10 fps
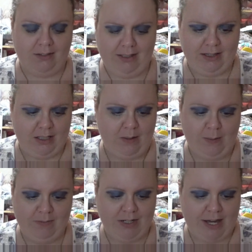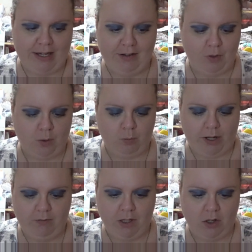They don't even have a
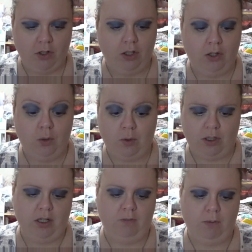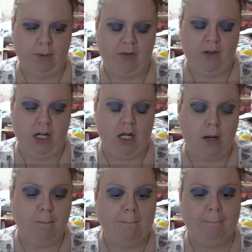Ravenclaw or a Hufflepuff in here.
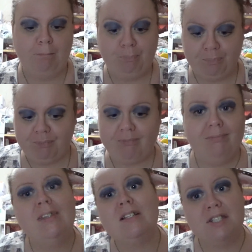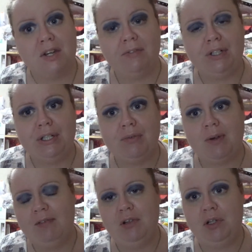So if you're a
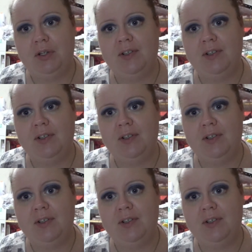Ravenclaw and a